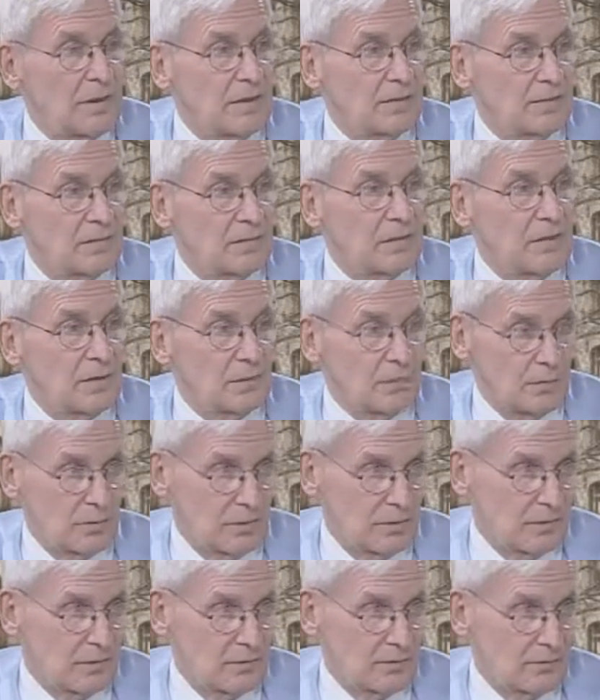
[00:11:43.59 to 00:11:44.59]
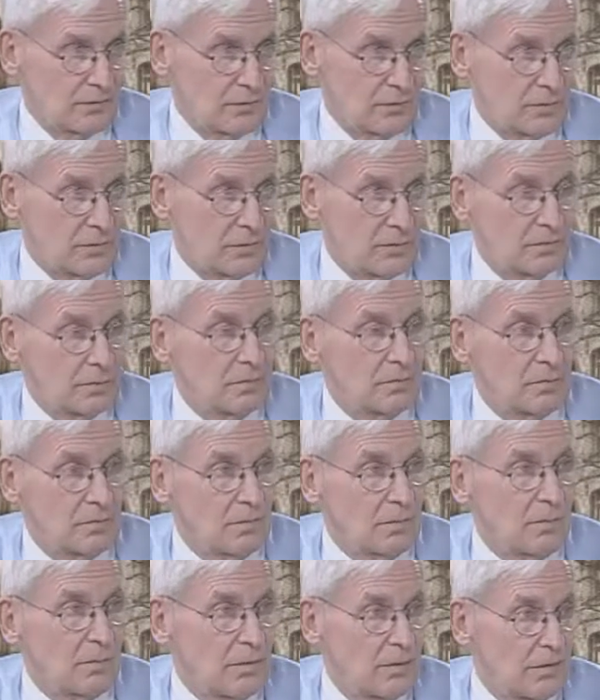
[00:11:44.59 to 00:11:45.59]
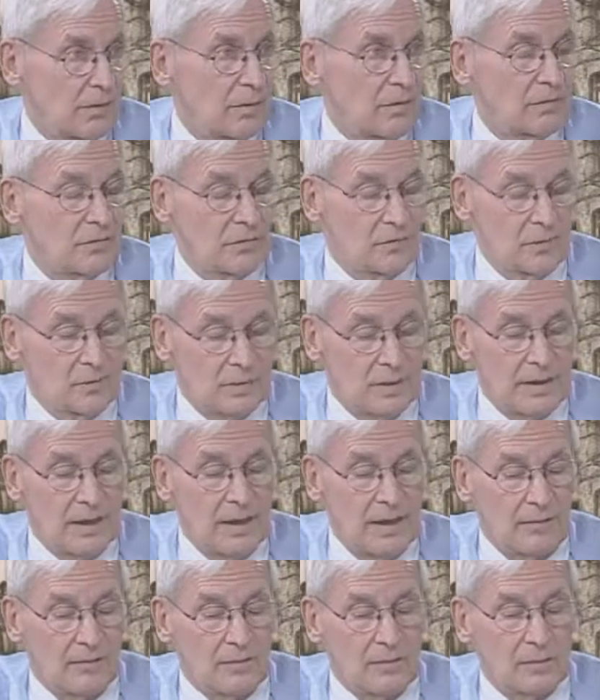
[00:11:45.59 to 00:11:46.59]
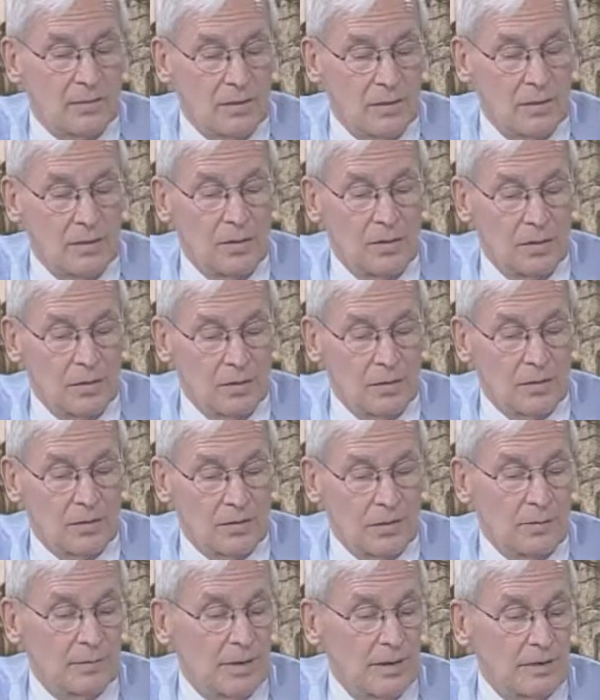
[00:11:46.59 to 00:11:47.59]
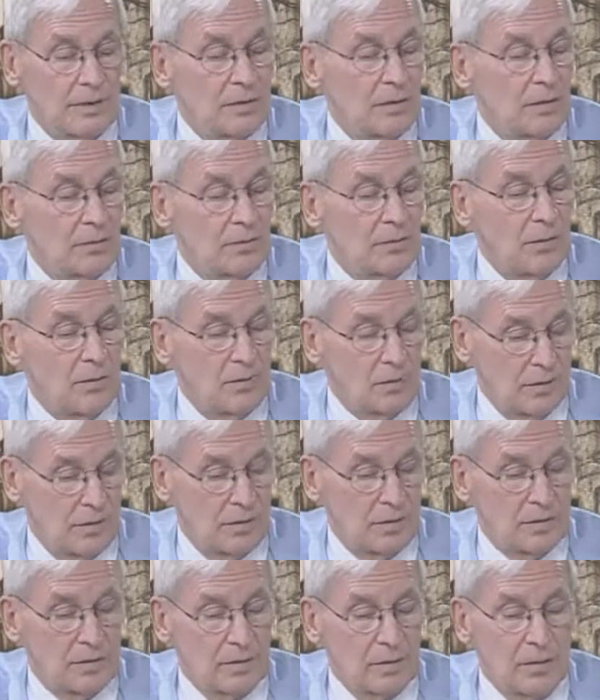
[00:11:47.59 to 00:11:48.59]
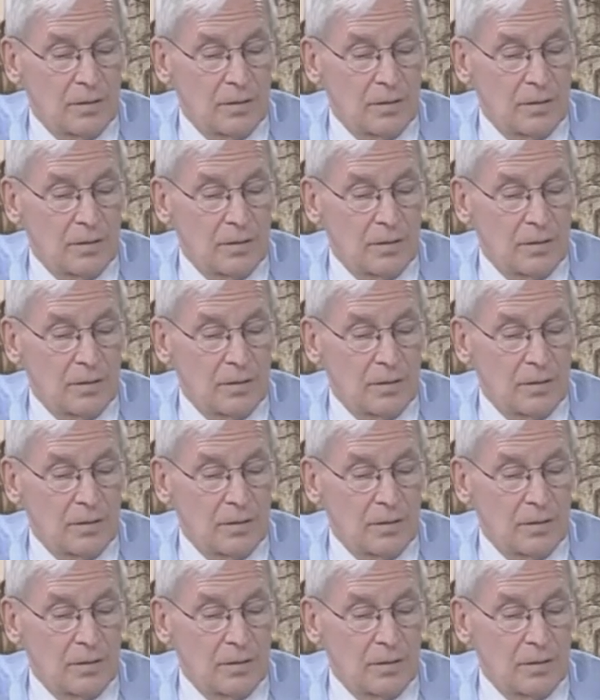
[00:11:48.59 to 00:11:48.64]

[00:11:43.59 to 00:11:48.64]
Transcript: might start working for parents or what have you, or they might go on.